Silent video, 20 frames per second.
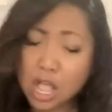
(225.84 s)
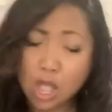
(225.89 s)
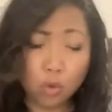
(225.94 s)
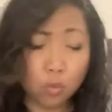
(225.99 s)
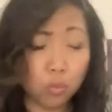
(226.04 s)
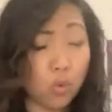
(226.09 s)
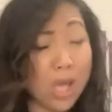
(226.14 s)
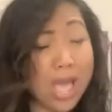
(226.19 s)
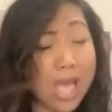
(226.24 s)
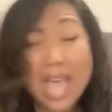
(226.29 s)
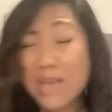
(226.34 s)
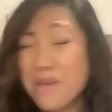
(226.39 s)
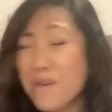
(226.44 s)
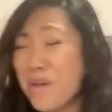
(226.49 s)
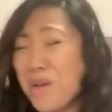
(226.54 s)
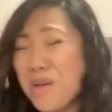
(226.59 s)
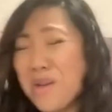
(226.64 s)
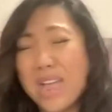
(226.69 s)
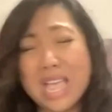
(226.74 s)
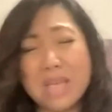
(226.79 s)

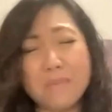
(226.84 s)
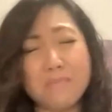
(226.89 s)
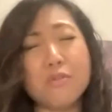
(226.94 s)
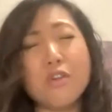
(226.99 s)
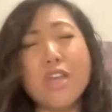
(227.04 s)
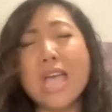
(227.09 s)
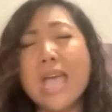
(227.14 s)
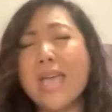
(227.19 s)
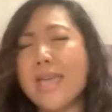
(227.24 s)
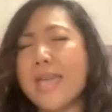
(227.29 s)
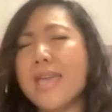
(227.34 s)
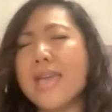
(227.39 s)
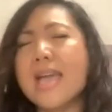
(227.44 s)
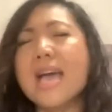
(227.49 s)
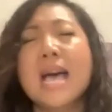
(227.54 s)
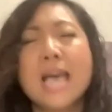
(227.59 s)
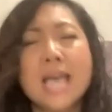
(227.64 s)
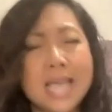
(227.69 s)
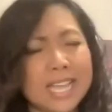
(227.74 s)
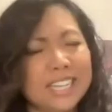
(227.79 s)
where I pray
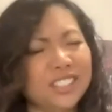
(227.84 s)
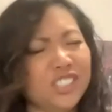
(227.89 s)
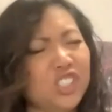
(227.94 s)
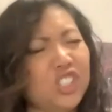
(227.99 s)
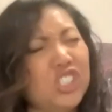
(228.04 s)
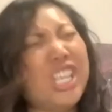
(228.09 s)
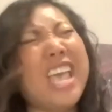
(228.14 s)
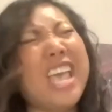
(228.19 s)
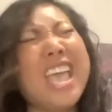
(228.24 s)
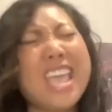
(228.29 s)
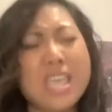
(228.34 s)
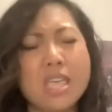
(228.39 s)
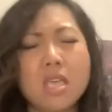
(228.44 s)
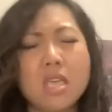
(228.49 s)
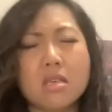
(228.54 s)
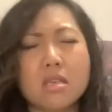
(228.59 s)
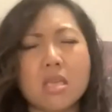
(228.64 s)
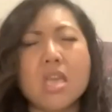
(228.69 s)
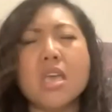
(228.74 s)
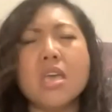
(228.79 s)
and
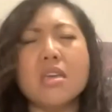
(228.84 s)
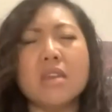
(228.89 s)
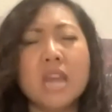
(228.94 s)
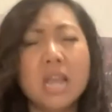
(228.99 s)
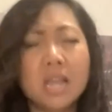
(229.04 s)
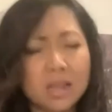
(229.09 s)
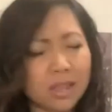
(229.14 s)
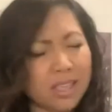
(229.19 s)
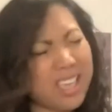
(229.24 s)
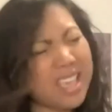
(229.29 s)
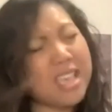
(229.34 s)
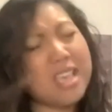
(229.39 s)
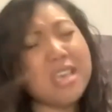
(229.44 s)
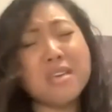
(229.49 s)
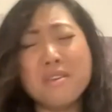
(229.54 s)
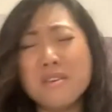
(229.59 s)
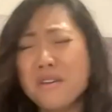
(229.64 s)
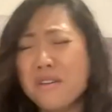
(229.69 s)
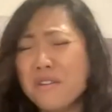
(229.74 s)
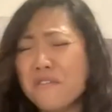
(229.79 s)
take and
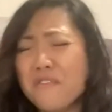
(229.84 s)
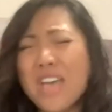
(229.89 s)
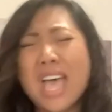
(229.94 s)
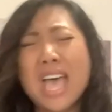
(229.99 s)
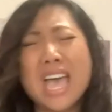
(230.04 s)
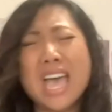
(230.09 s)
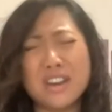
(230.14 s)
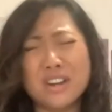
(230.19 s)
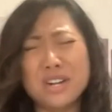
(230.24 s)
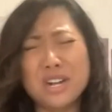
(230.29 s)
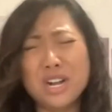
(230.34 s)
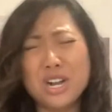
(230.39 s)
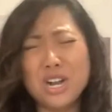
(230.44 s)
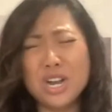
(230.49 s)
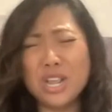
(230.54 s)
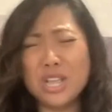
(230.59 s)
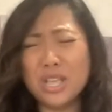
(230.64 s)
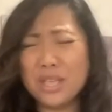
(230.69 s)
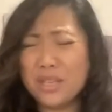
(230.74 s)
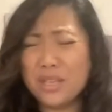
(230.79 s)
give and
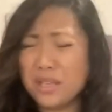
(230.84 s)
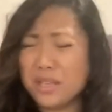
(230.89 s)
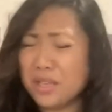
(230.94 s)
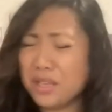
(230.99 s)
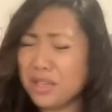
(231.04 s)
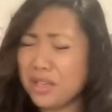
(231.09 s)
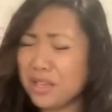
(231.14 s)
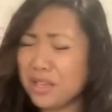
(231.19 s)
live.